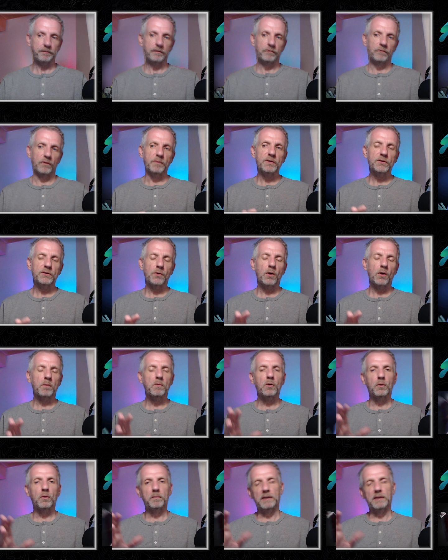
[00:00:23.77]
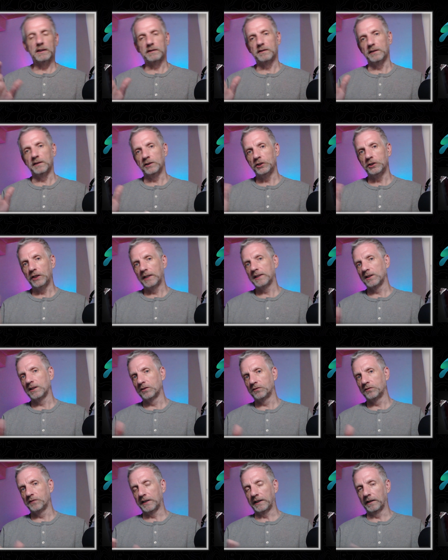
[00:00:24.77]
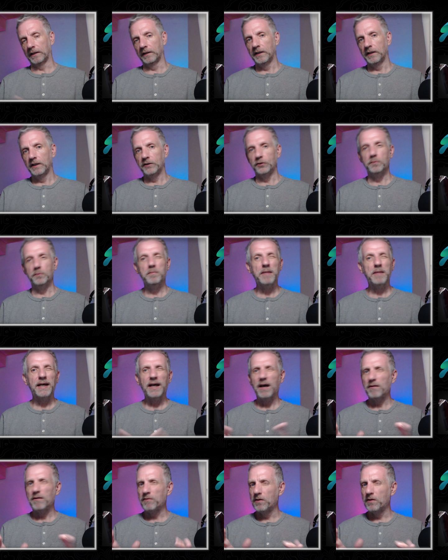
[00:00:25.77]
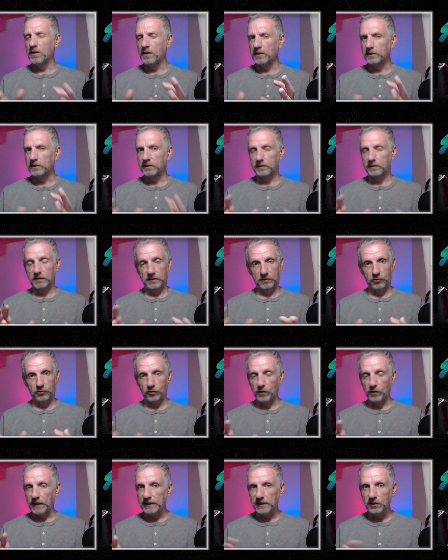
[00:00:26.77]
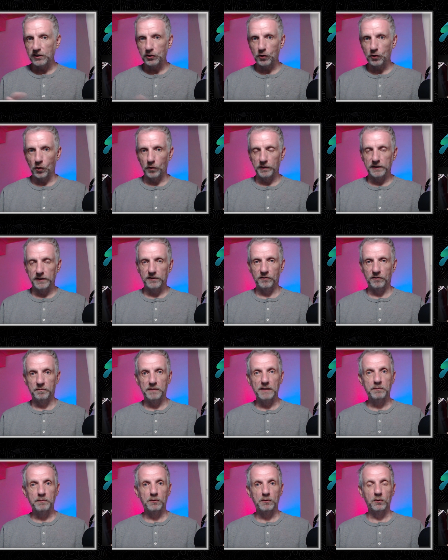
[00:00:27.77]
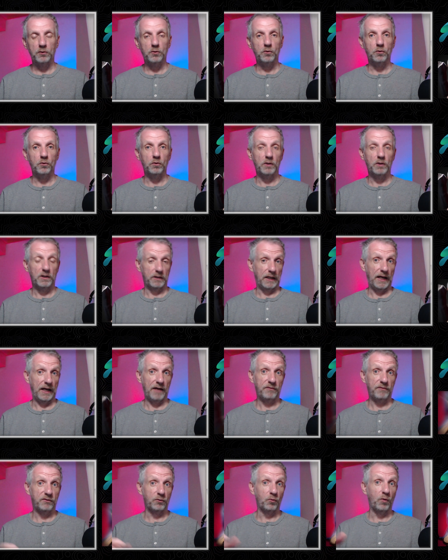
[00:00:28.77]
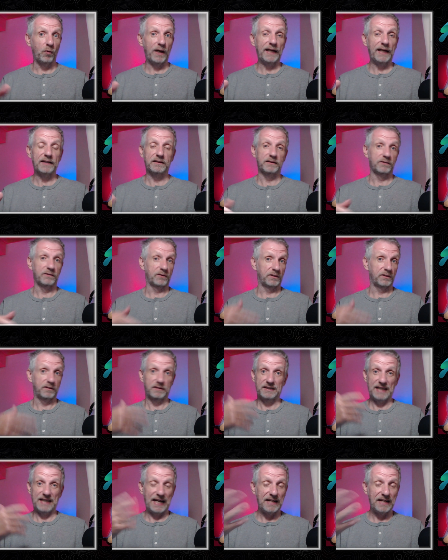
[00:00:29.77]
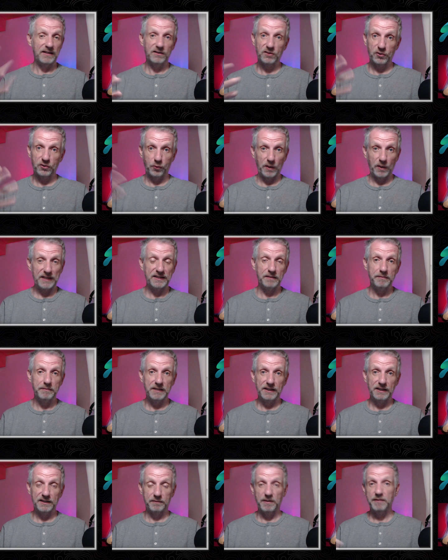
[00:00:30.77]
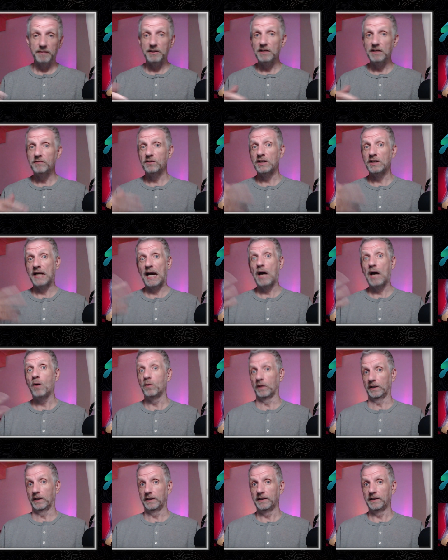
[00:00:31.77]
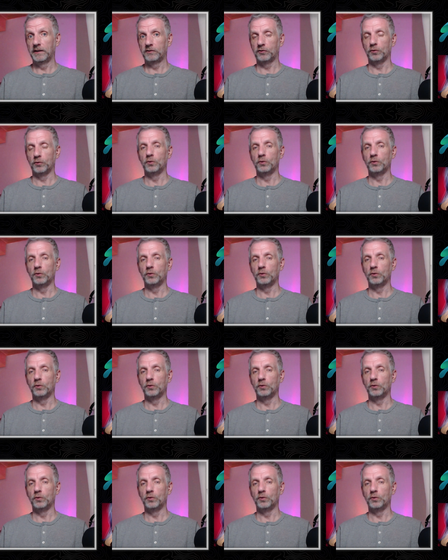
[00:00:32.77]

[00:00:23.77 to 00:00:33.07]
When we talk more about the Genesis figure, you may have heard crazy stories of people who have to wait 10, 20 minutes, maybe even an hour to